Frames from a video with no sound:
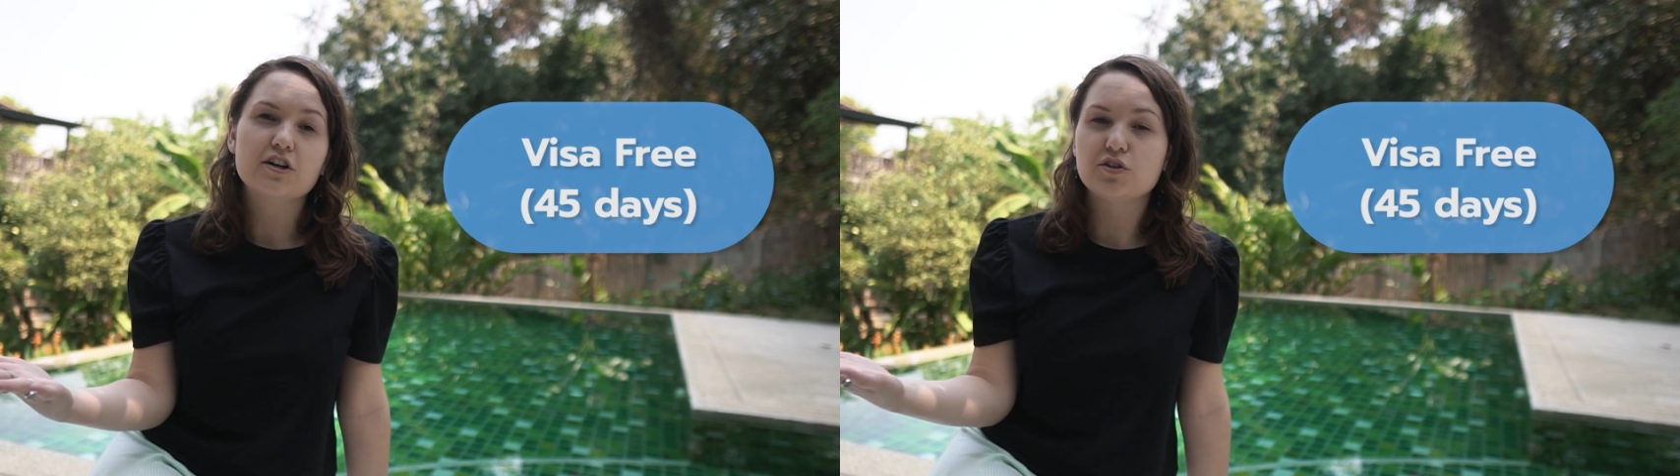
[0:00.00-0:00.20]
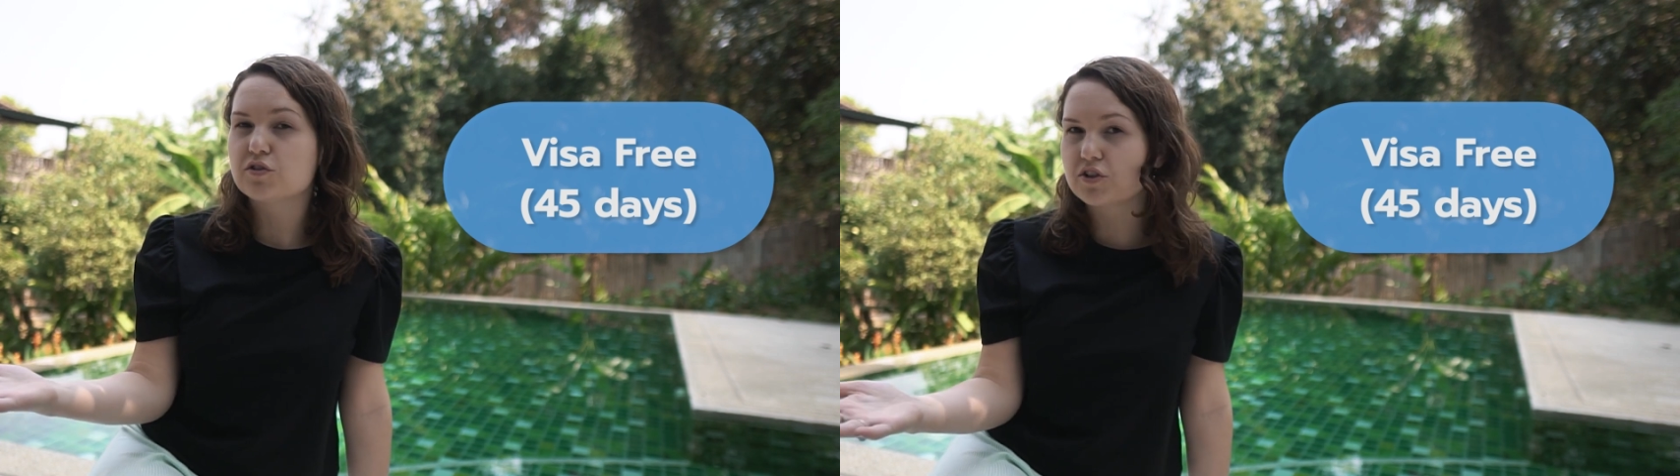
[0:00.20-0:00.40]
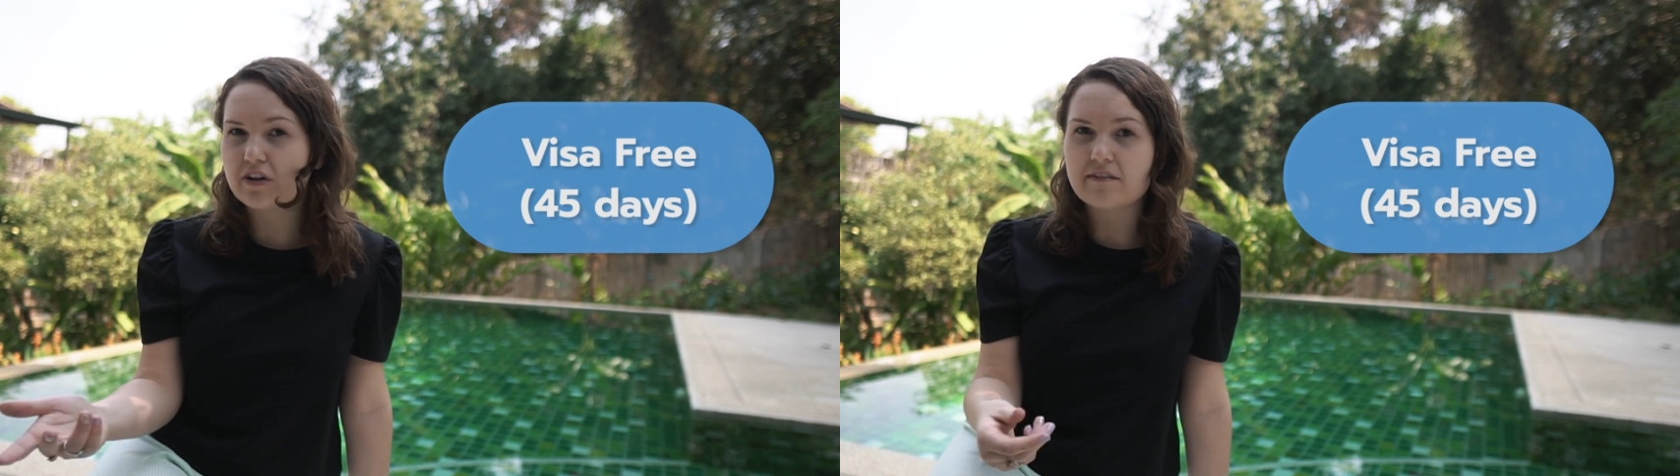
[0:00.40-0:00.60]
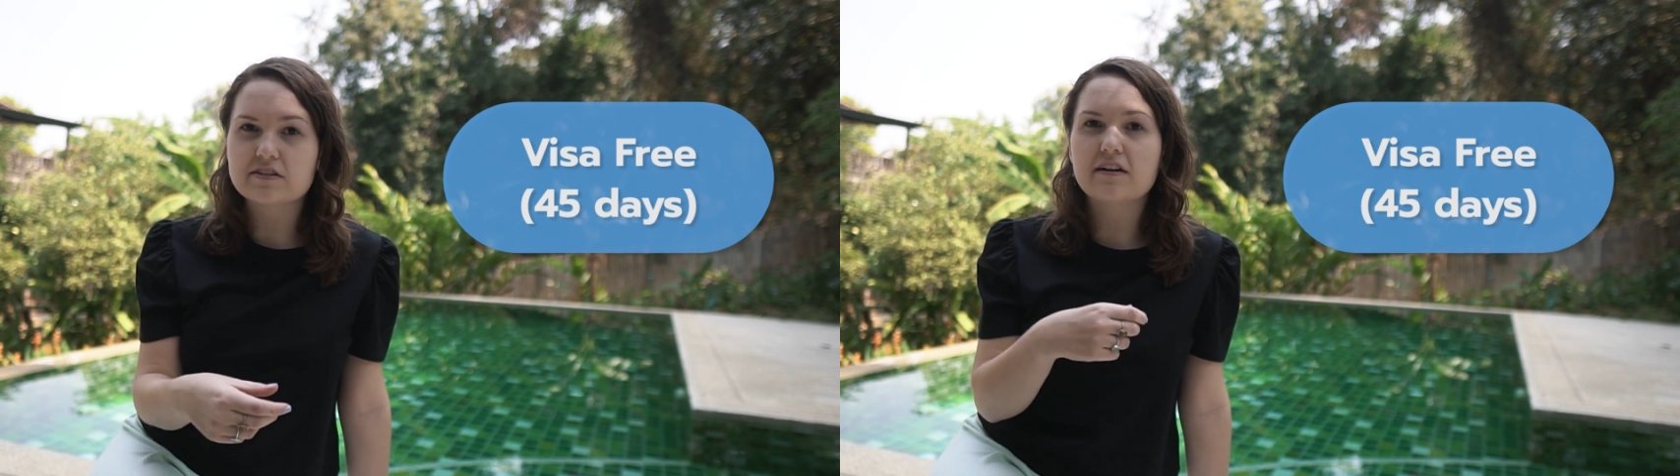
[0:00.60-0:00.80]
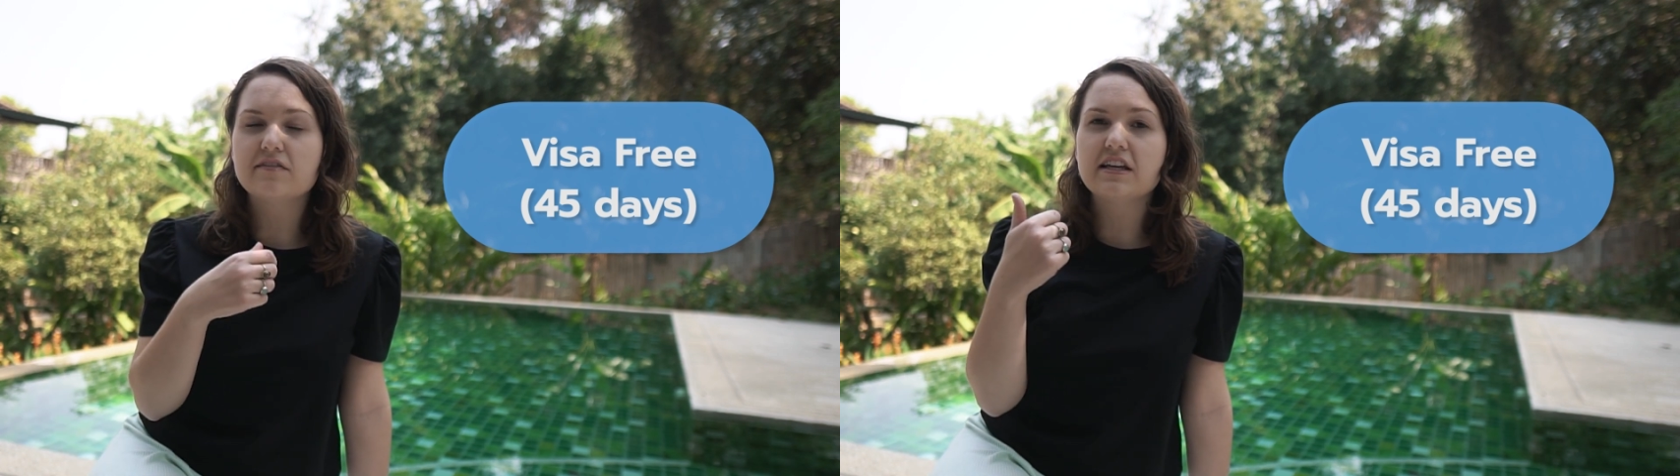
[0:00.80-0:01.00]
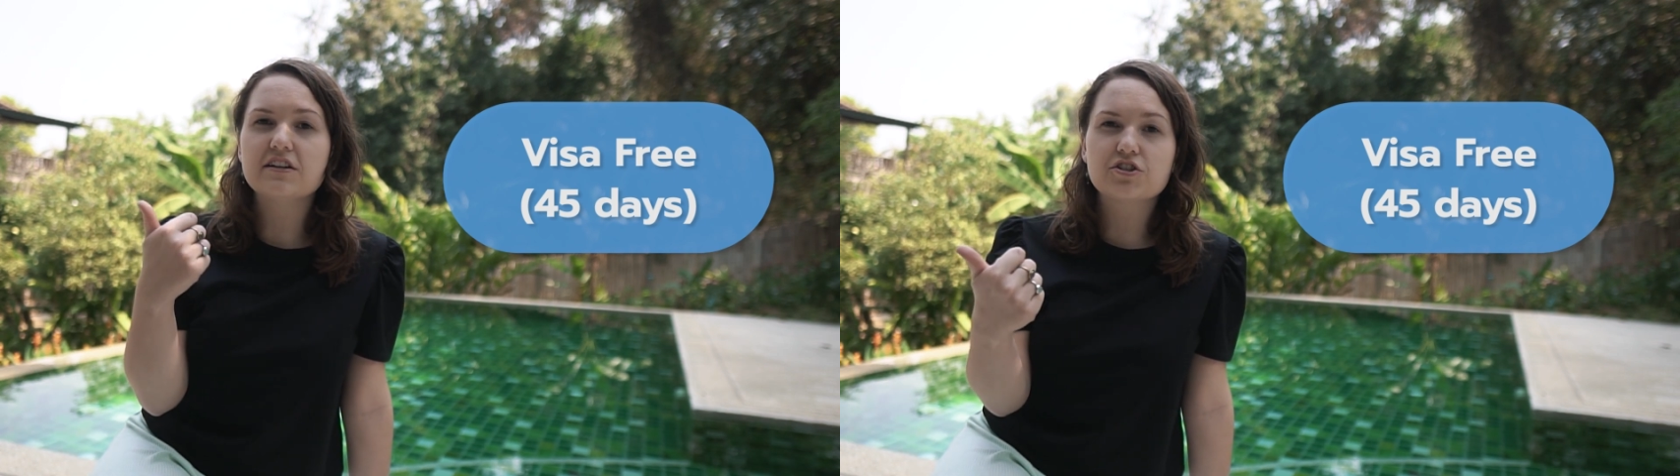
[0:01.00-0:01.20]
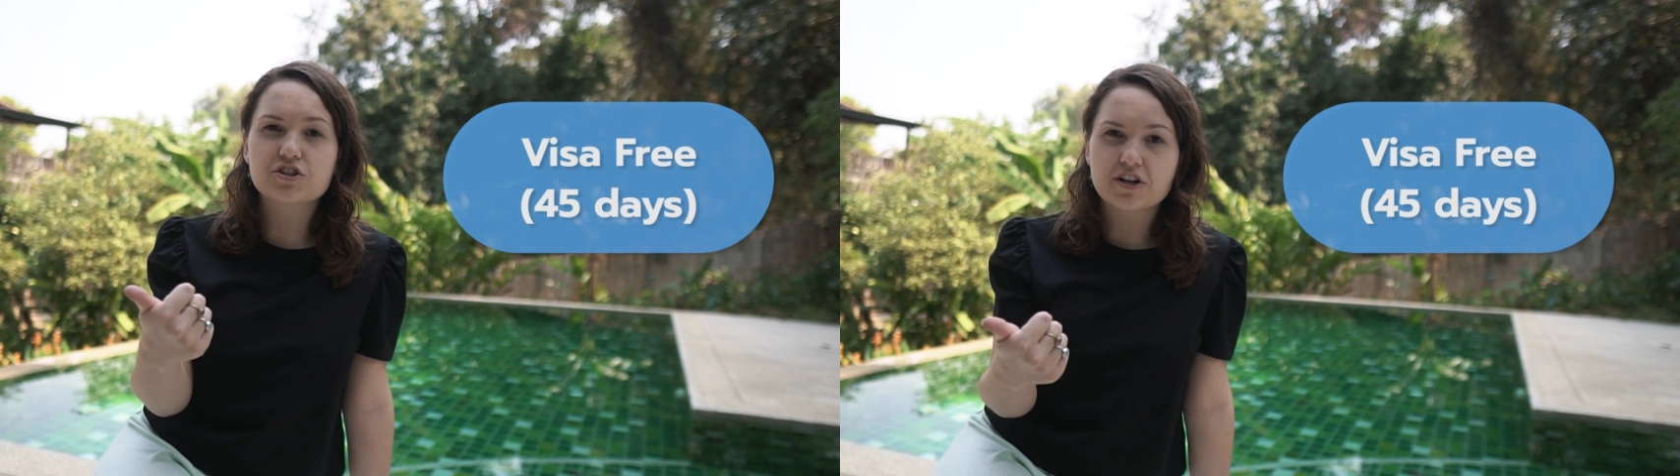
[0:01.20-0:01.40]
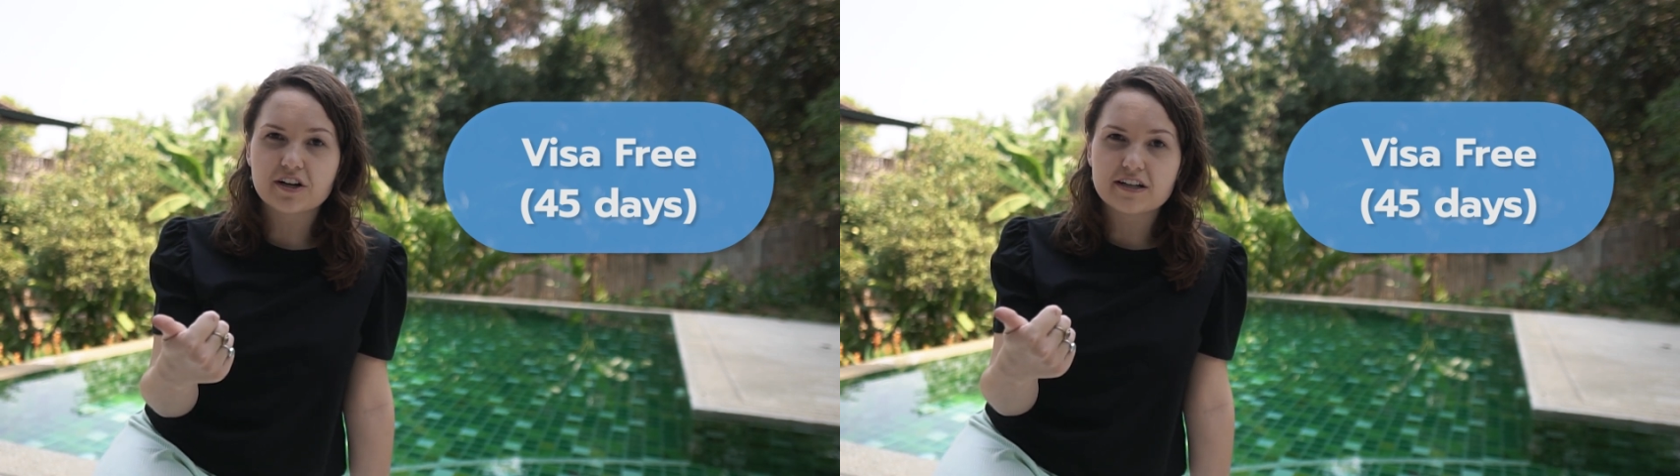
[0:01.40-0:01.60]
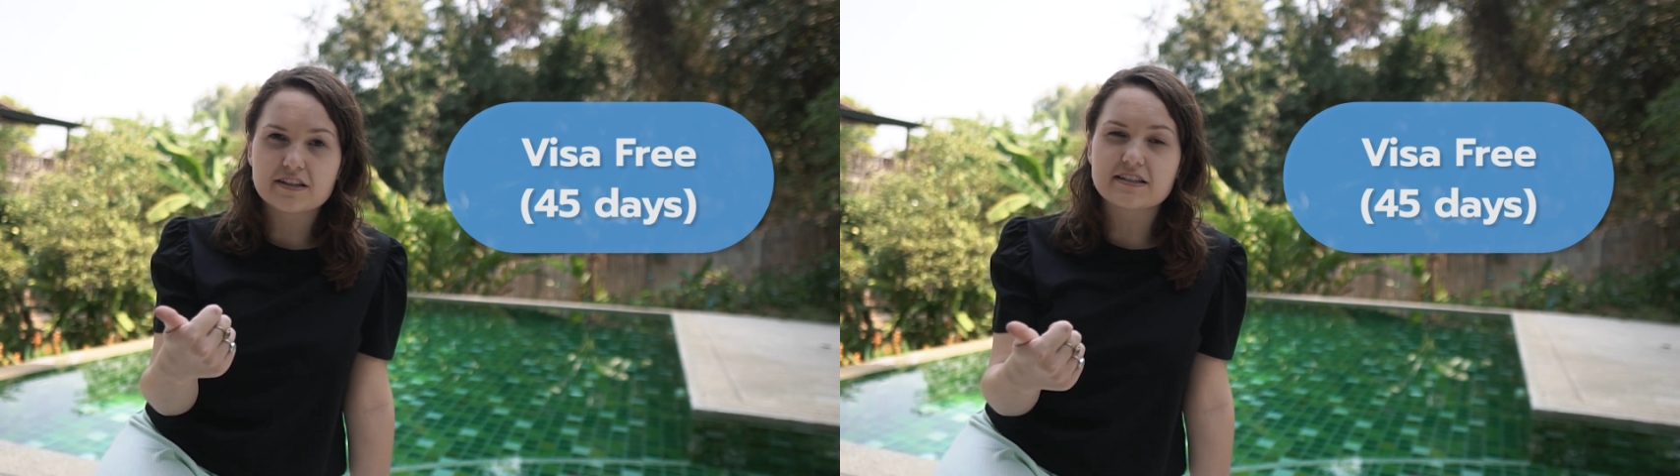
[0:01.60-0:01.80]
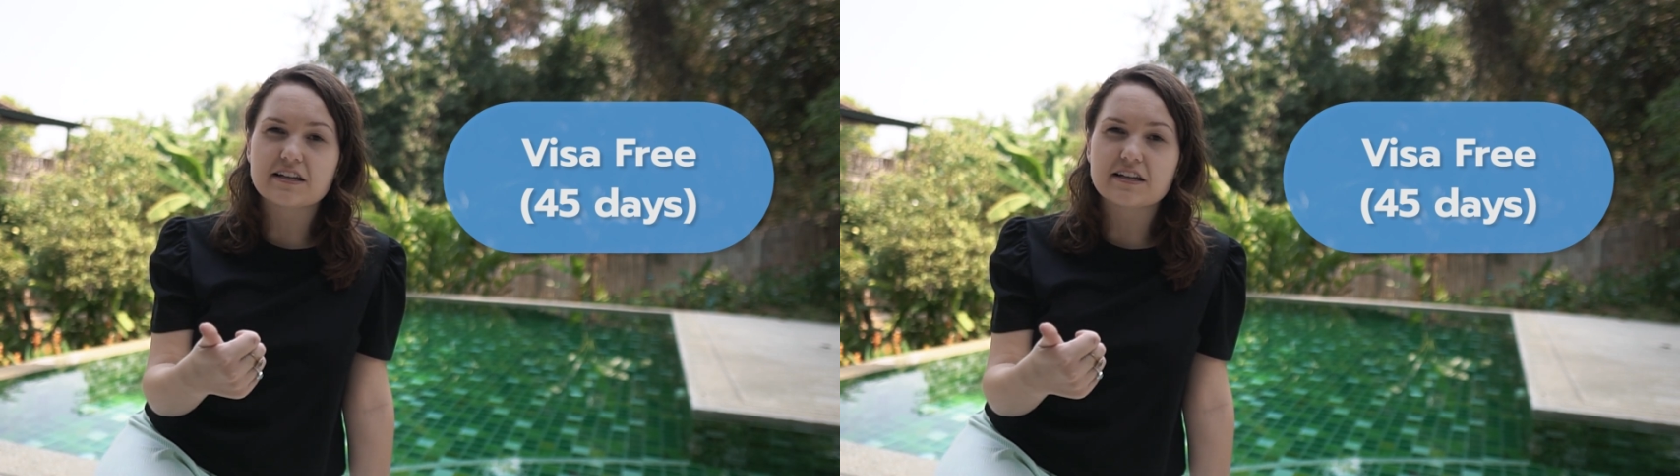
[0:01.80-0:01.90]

You still have to have the insurance